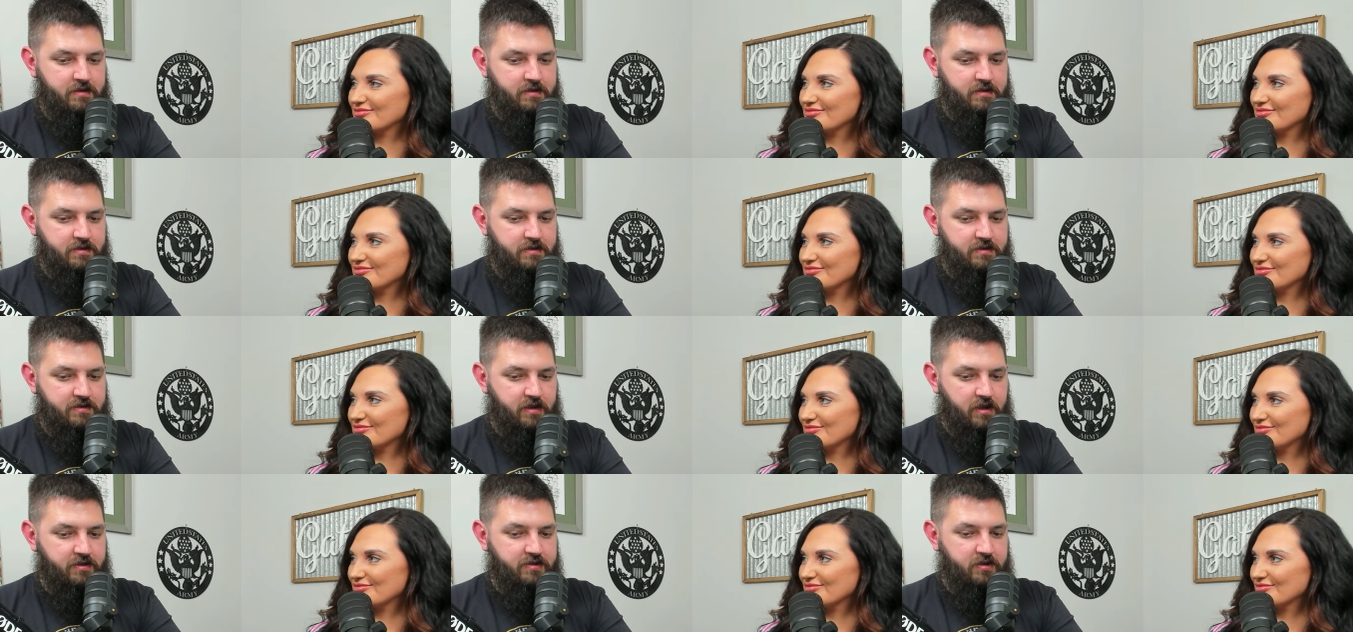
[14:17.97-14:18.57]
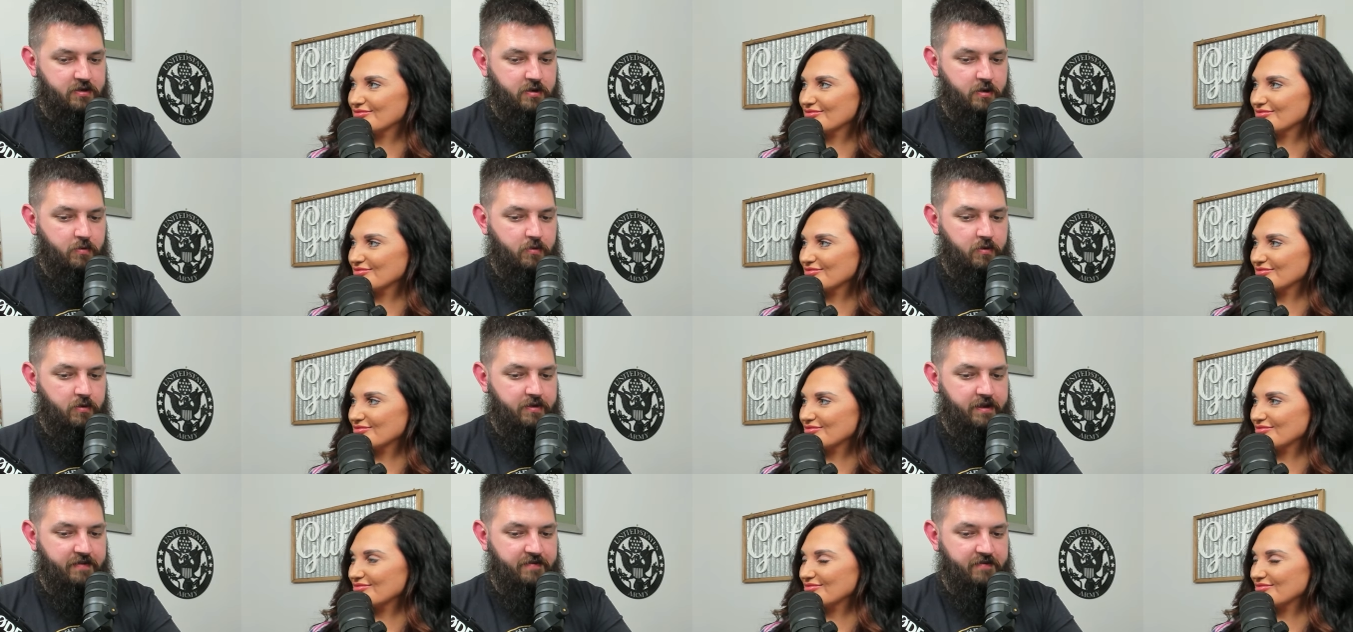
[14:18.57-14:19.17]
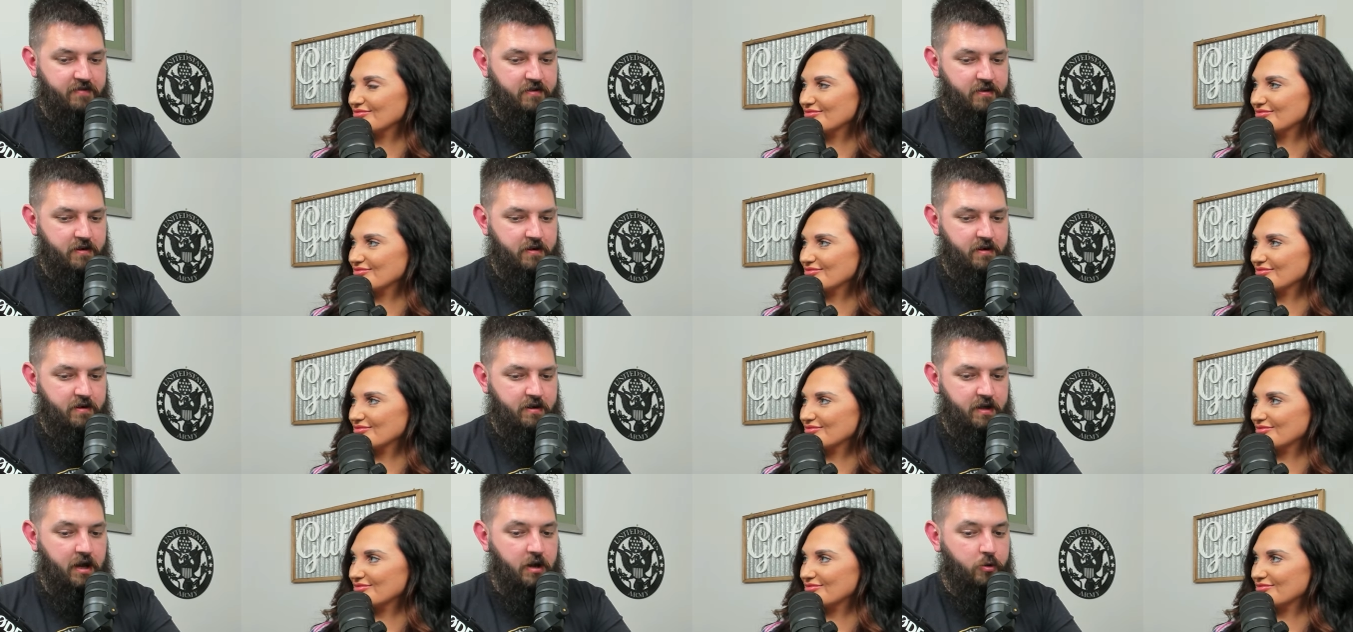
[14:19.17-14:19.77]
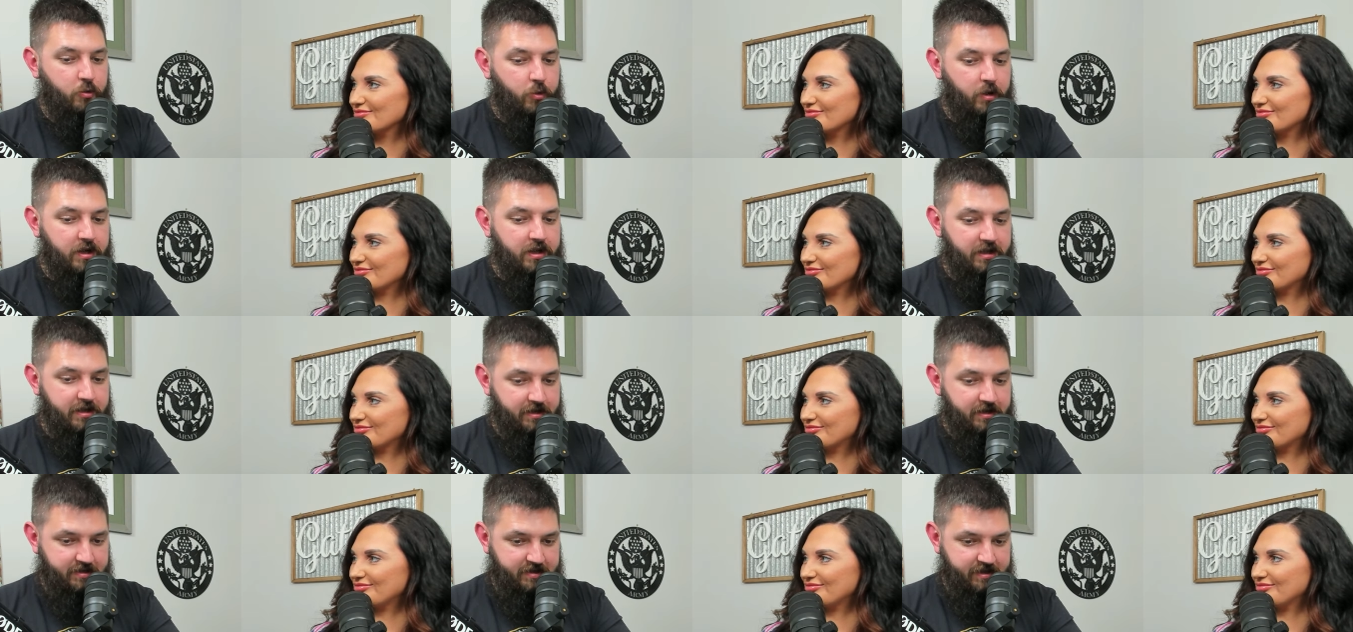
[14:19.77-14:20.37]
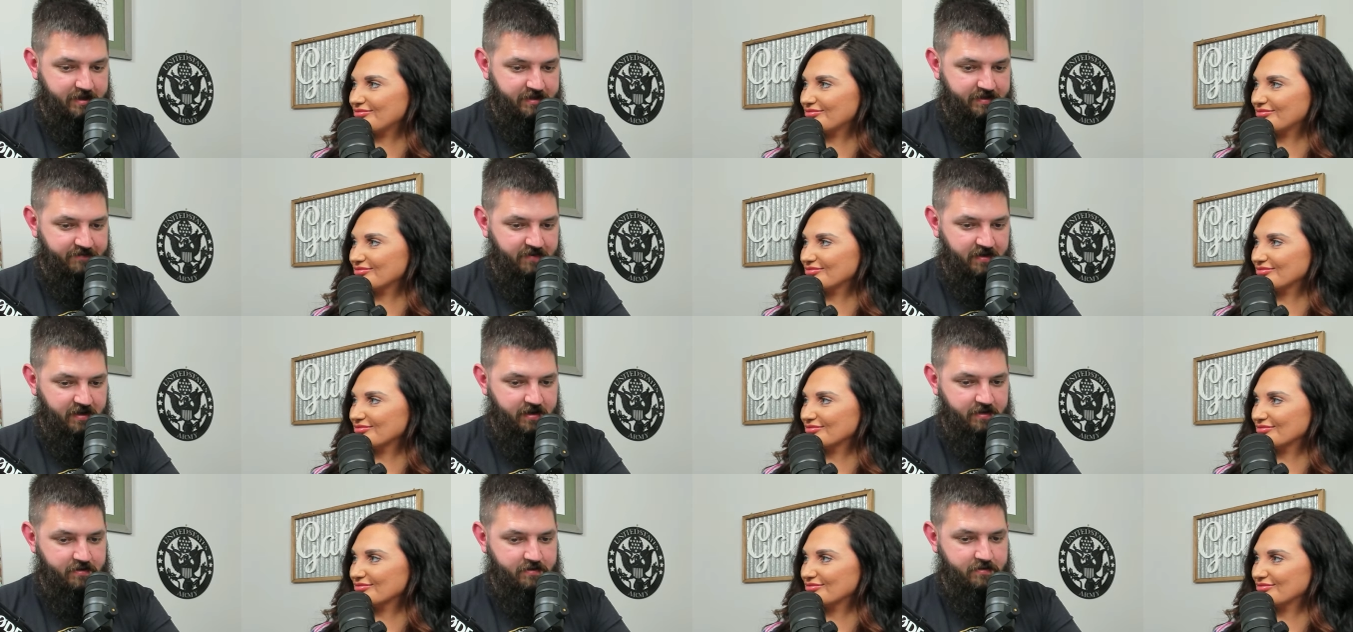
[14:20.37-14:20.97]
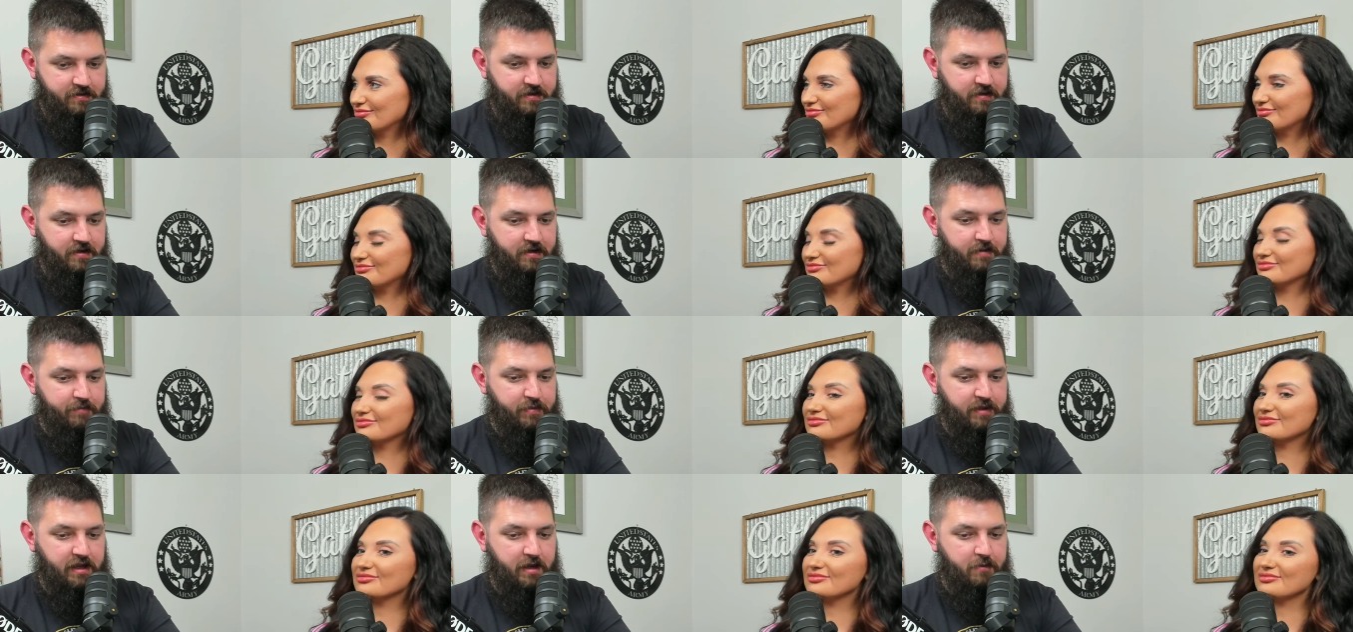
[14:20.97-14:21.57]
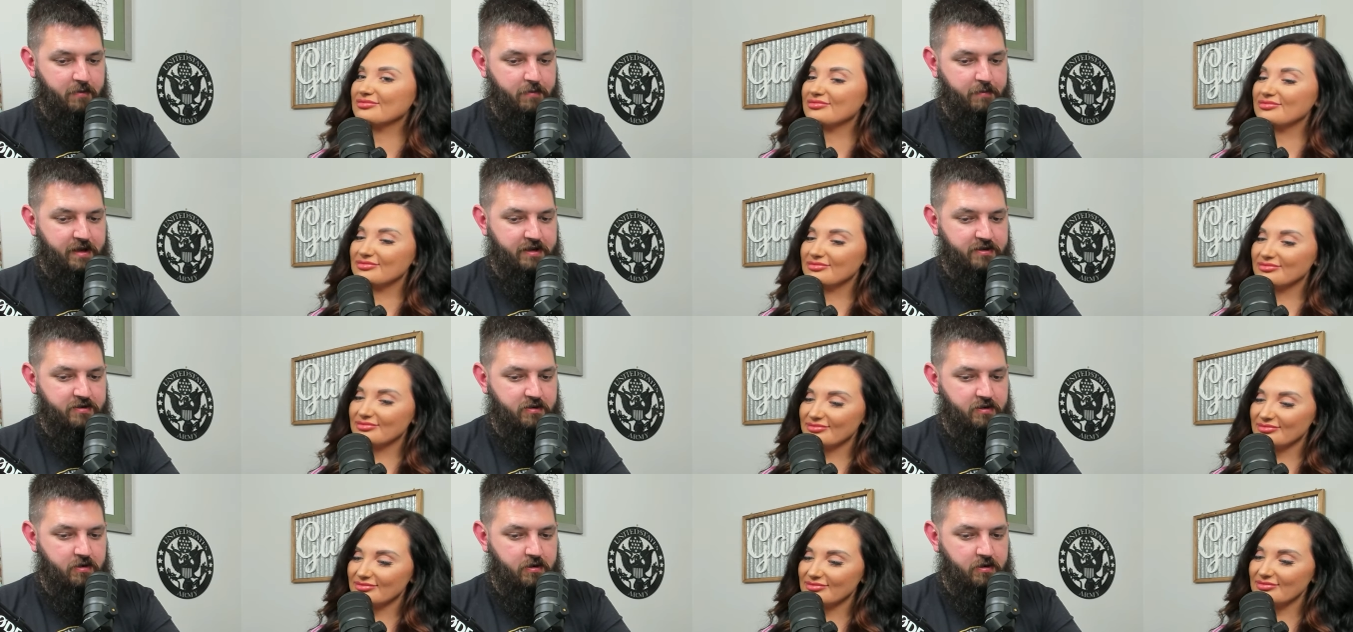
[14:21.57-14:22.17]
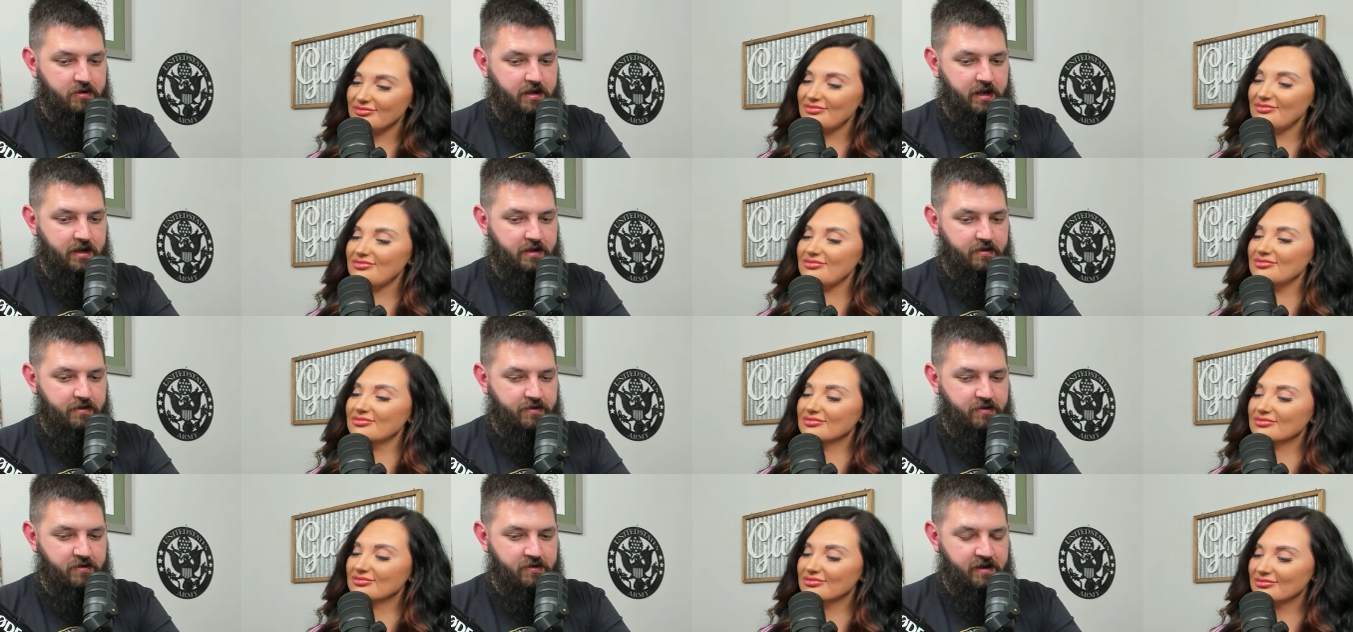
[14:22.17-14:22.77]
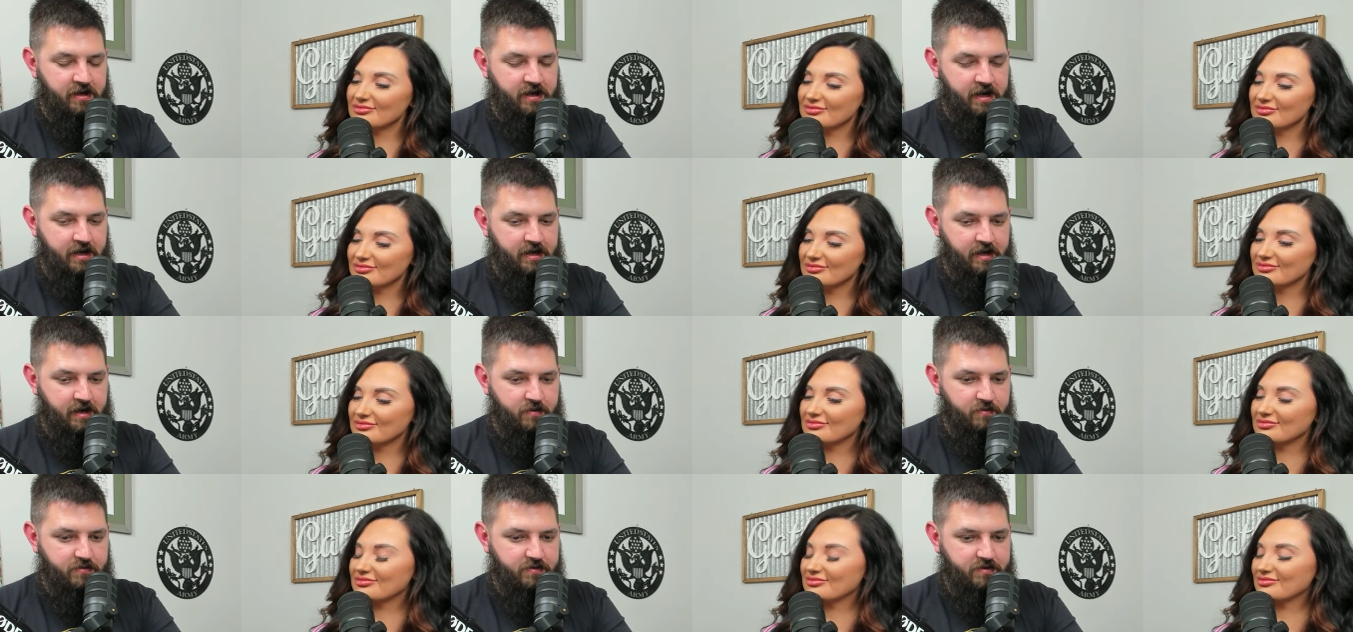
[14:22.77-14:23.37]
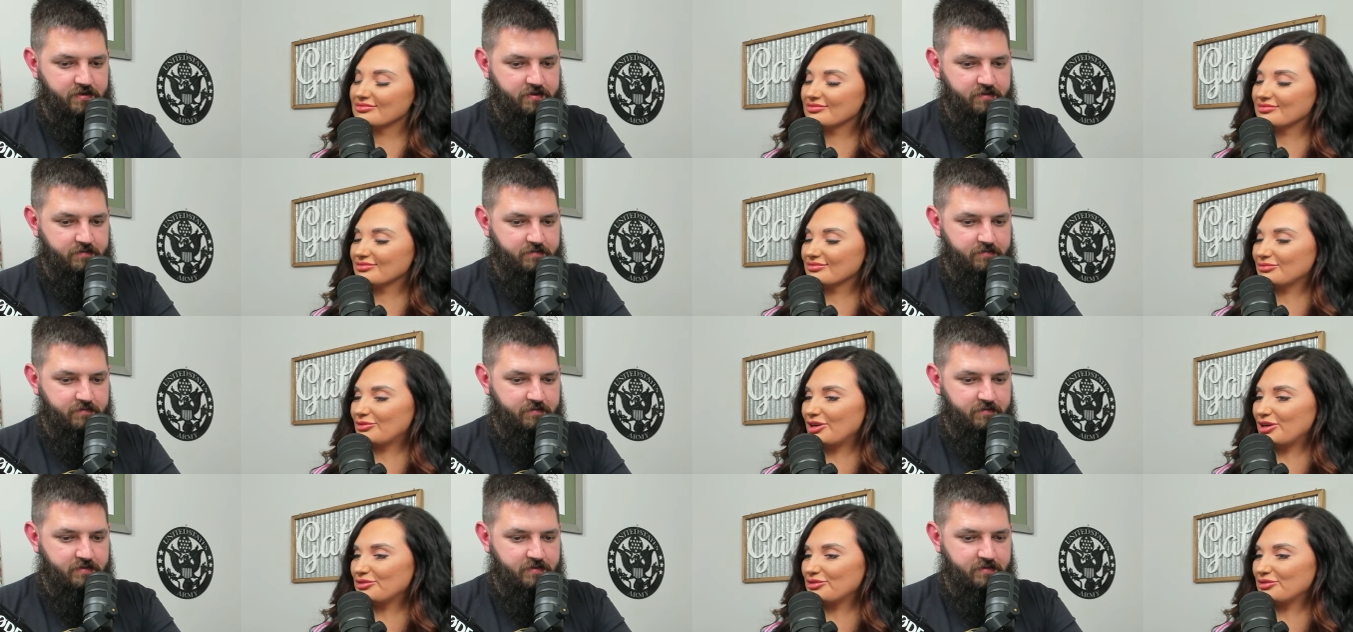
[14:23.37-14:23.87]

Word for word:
Speaker 1: It's also noteworthy for how quickly it intensified. Mm-hmm. Became a major hurricane in 39 hours. Wow.